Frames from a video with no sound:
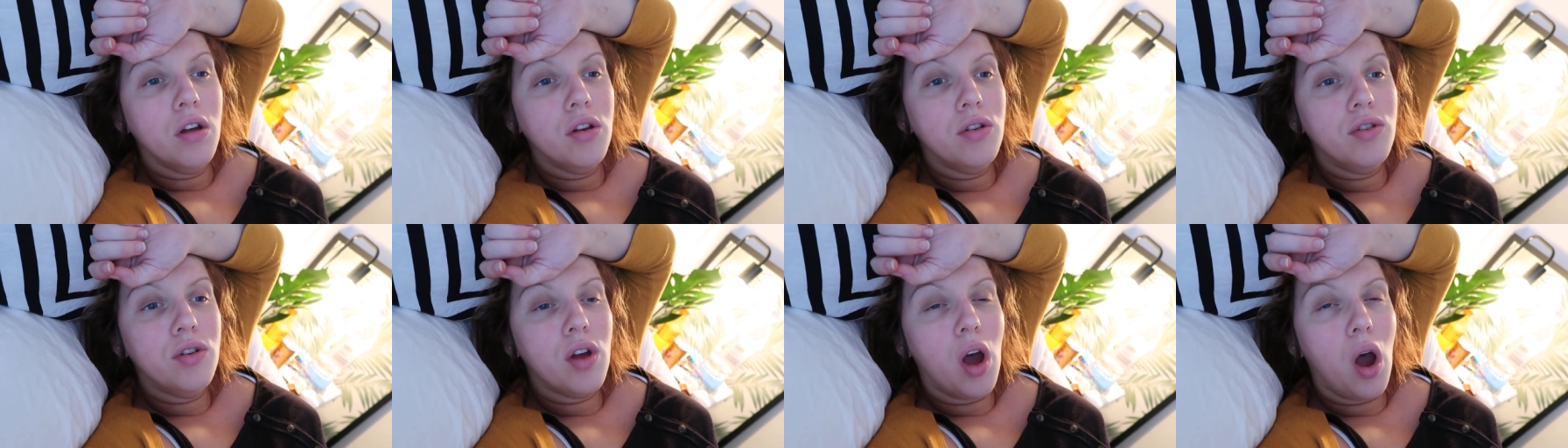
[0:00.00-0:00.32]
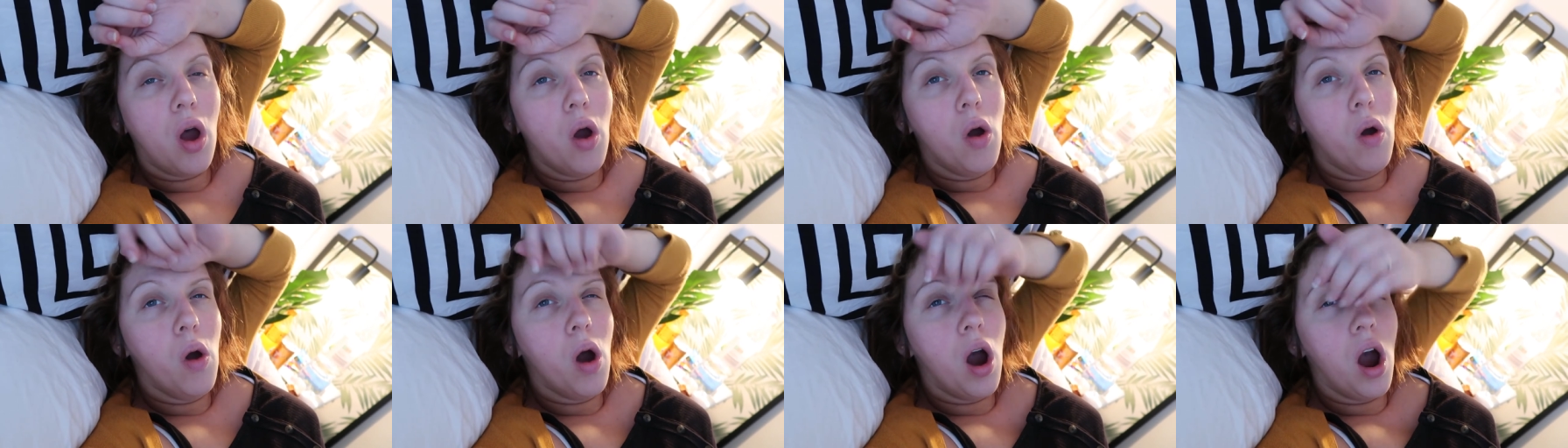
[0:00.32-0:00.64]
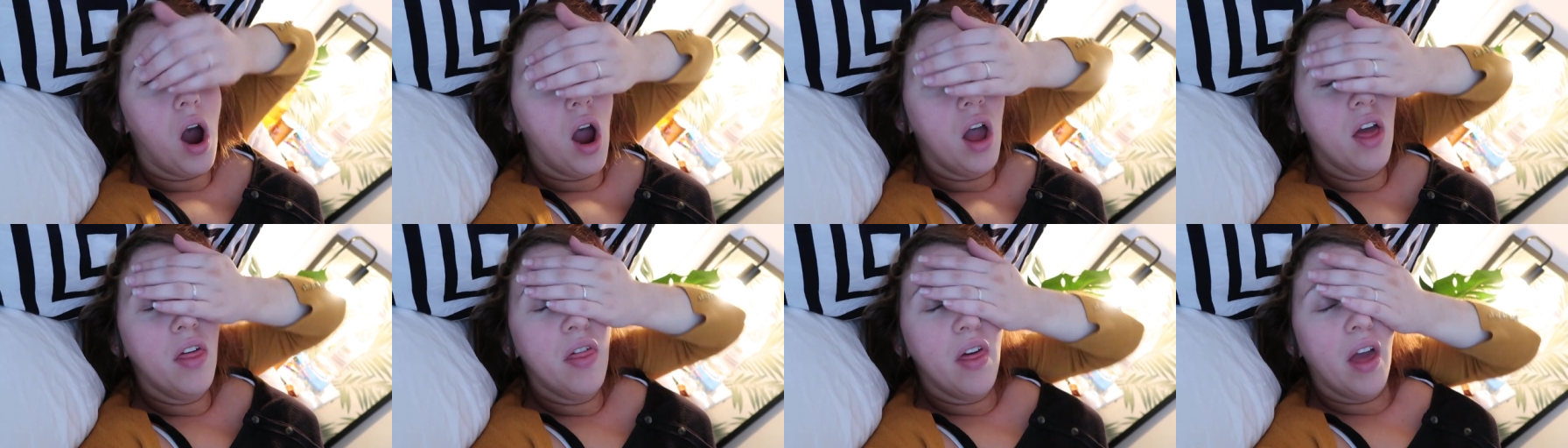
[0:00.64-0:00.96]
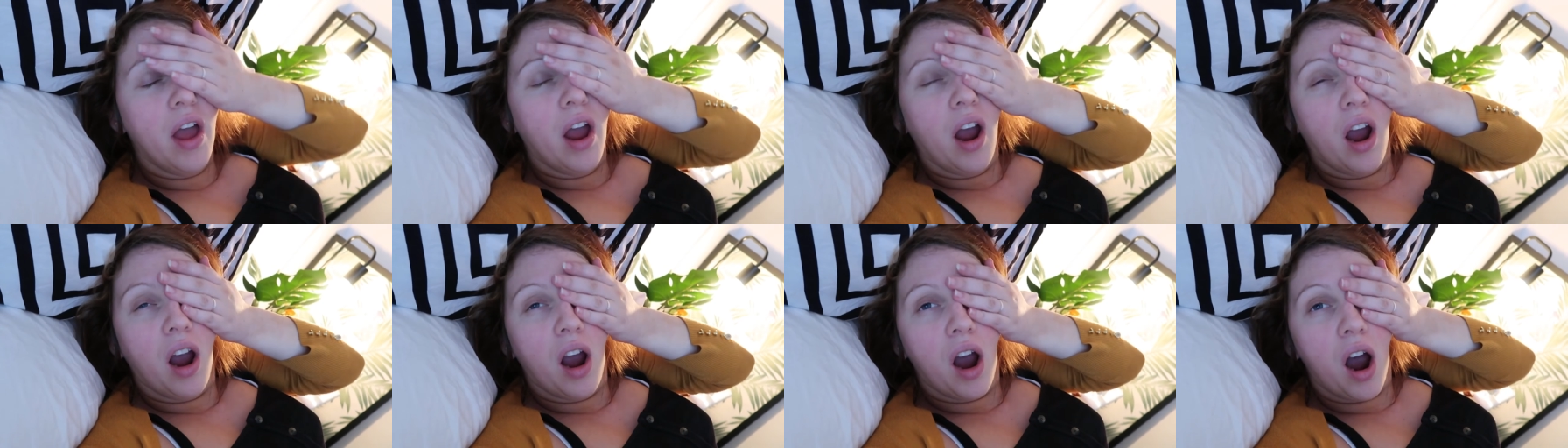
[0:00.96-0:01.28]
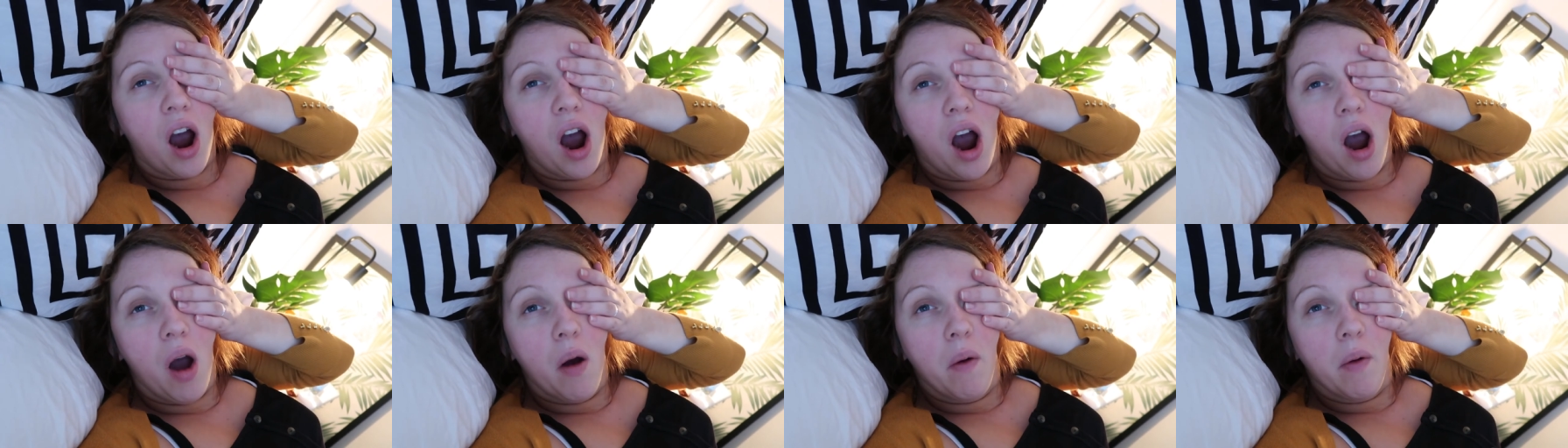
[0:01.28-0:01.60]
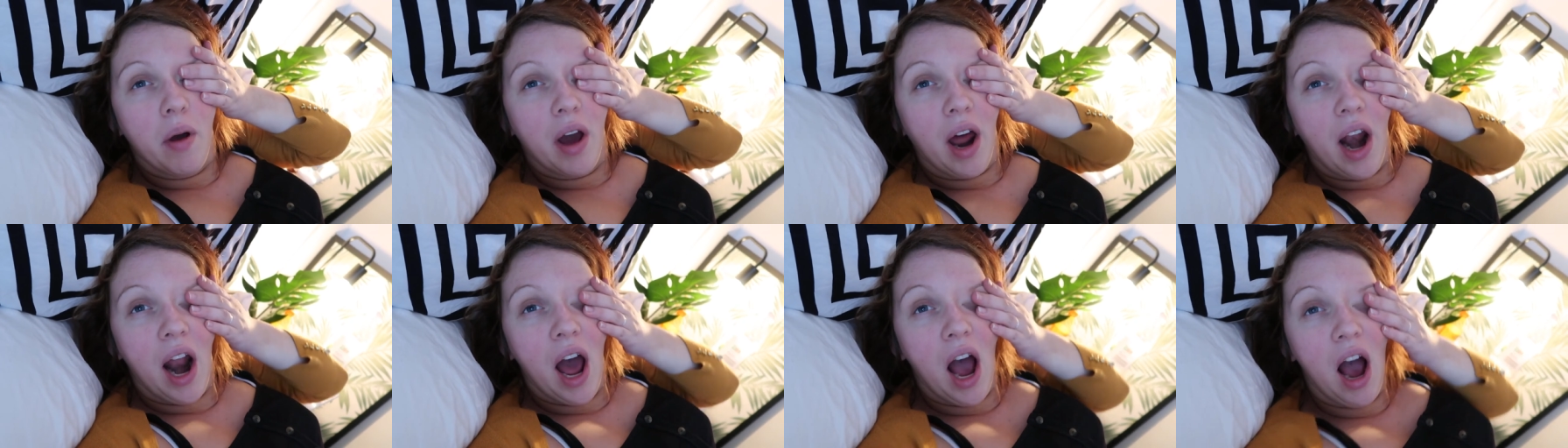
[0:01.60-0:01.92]
so I think I'm
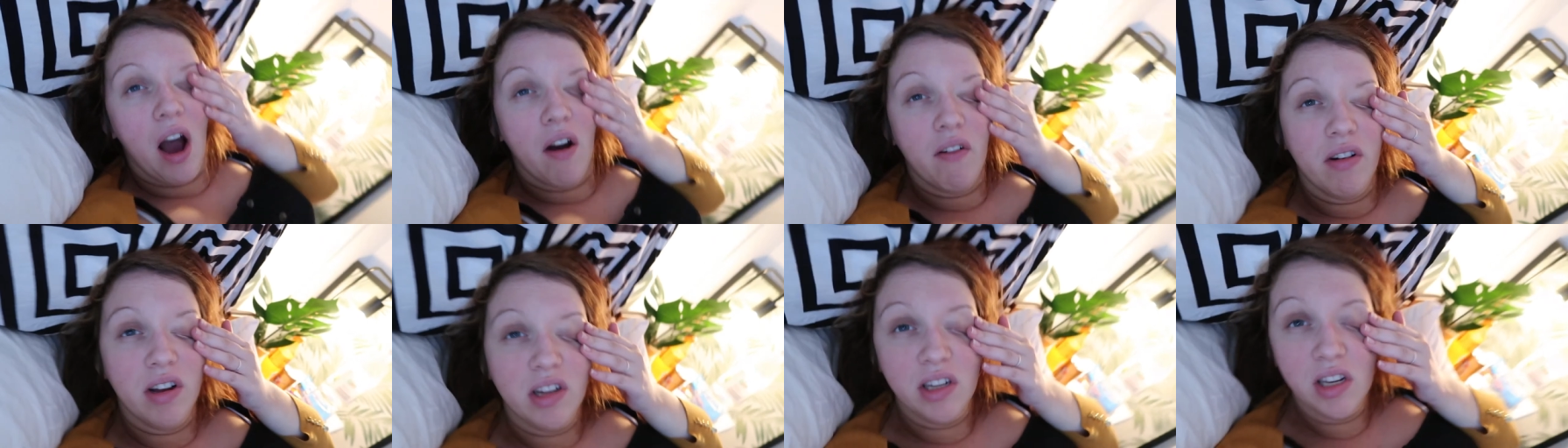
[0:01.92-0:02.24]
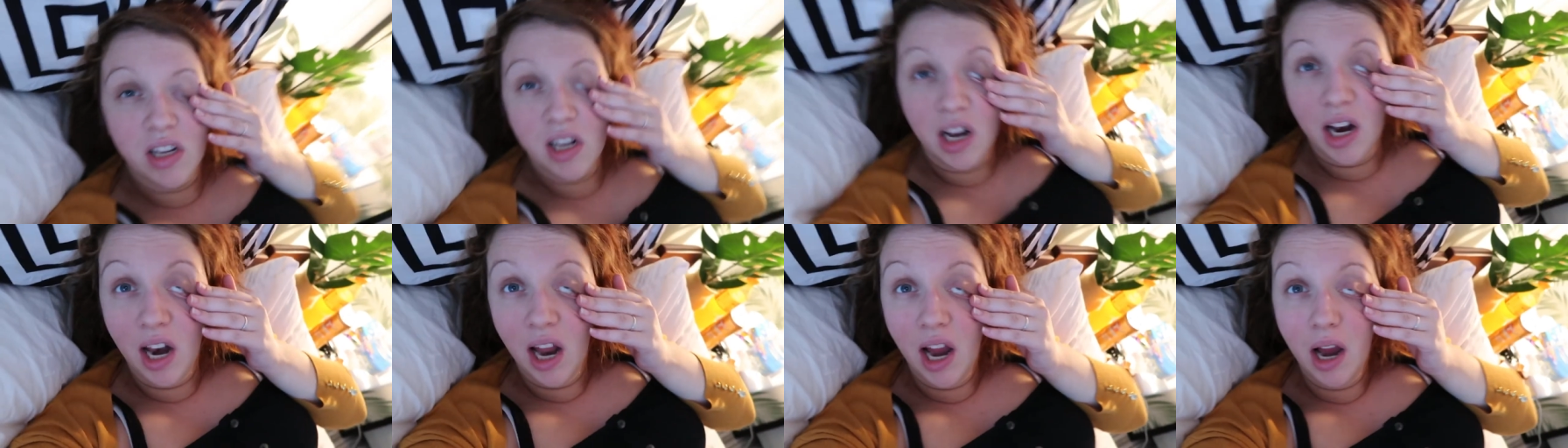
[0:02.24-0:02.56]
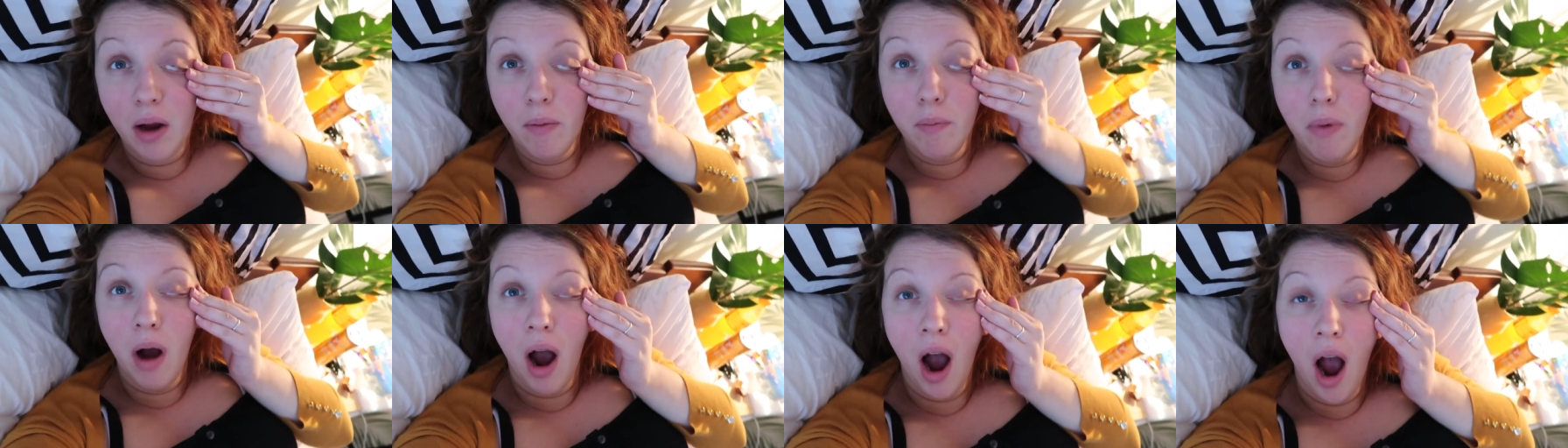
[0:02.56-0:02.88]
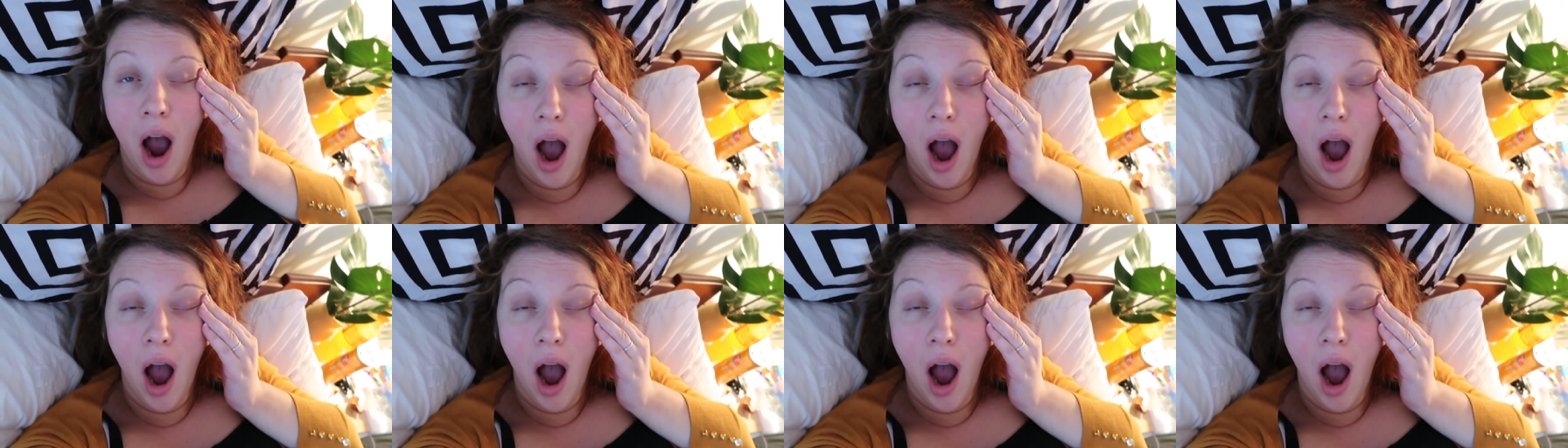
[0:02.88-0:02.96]
going to have a sleep